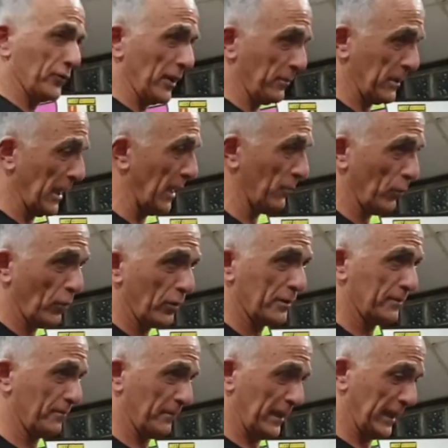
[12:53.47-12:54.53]
team can't walk.
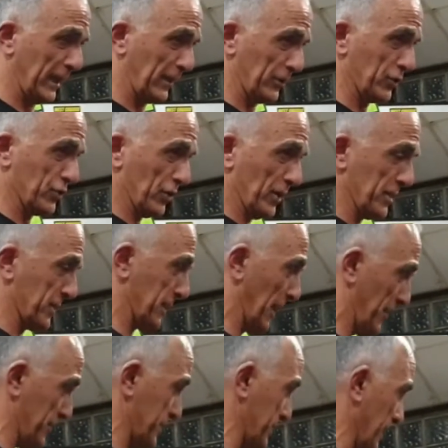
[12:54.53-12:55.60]
And Alan Jeans
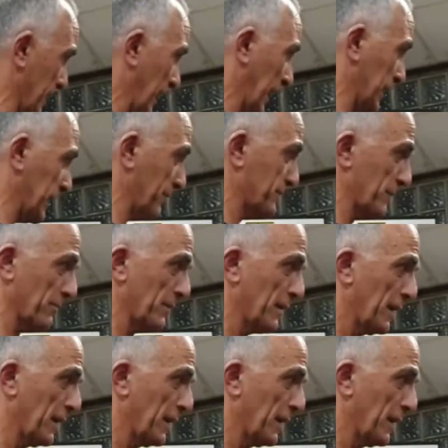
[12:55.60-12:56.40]
goes and gives them,